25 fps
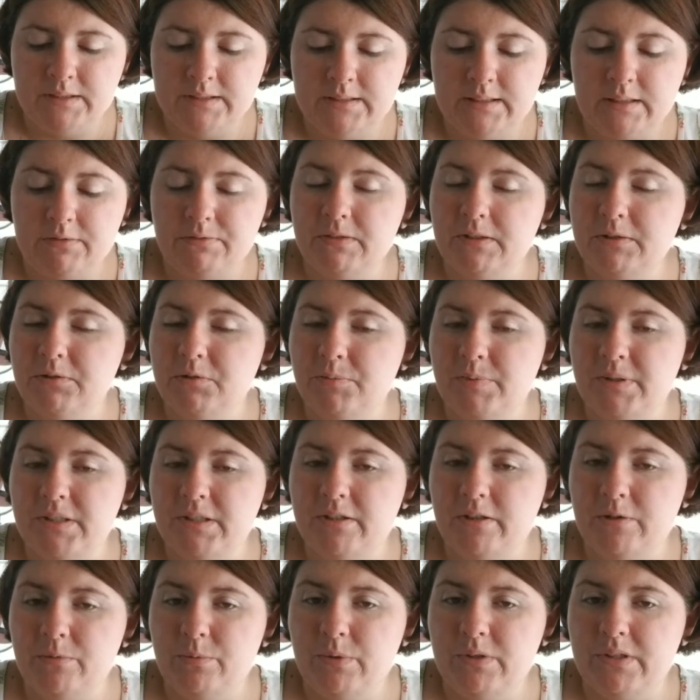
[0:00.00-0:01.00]
Definitely will be
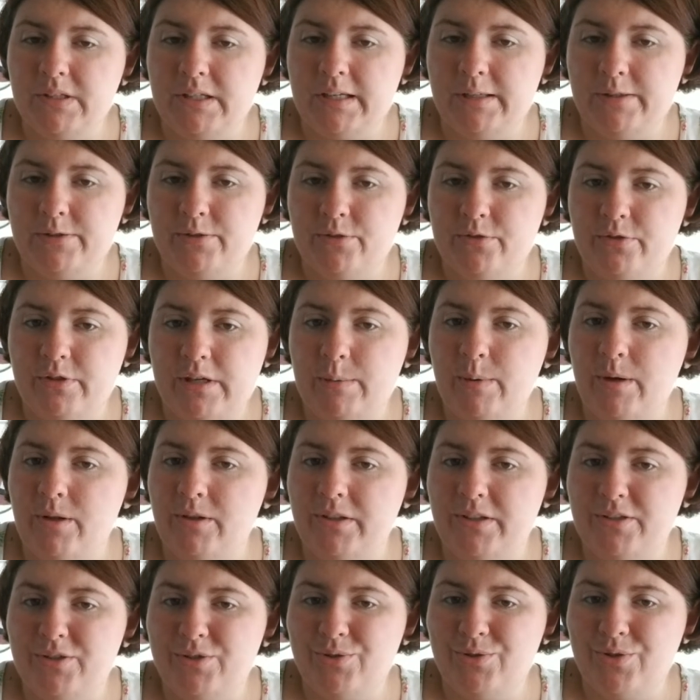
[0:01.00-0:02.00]
good with ice cream. I'll
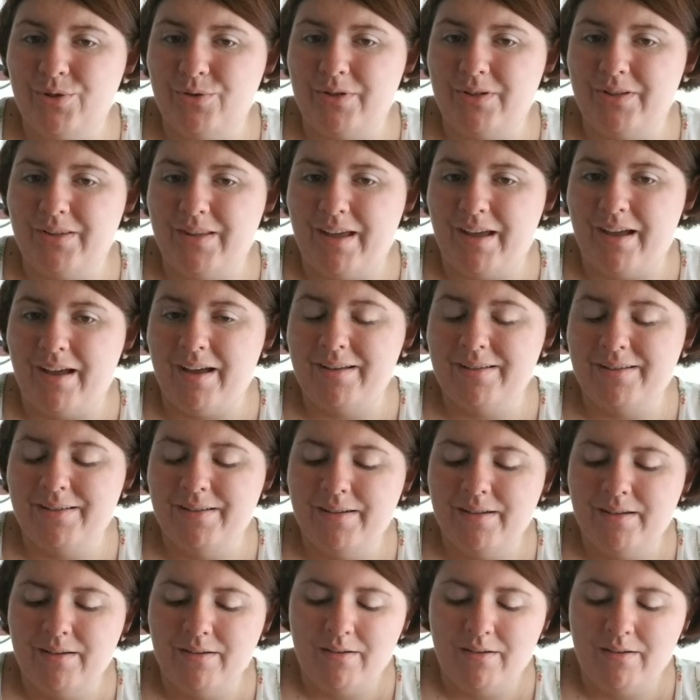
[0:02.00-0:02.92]
let you know on that.